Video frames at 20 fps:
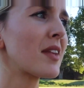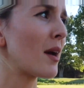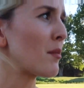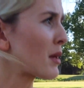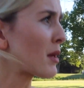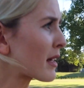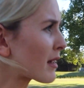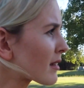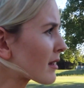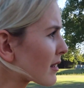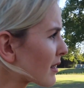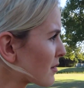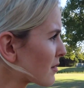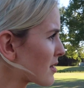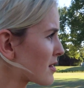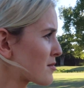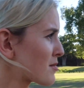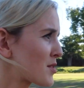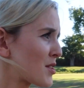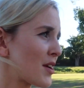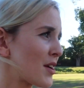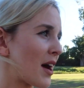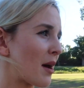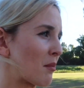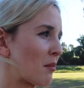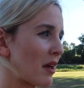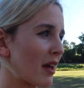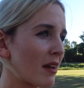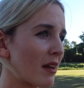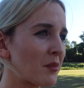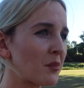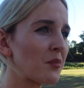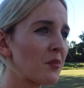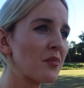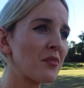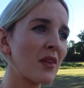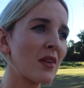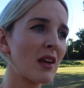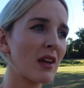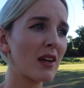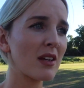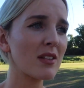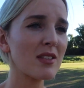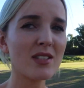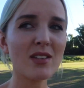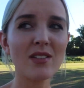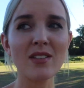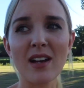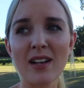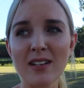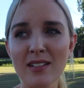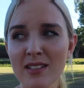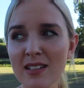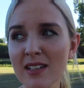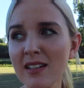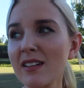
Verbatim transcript: I'm like, so happy. It's so nice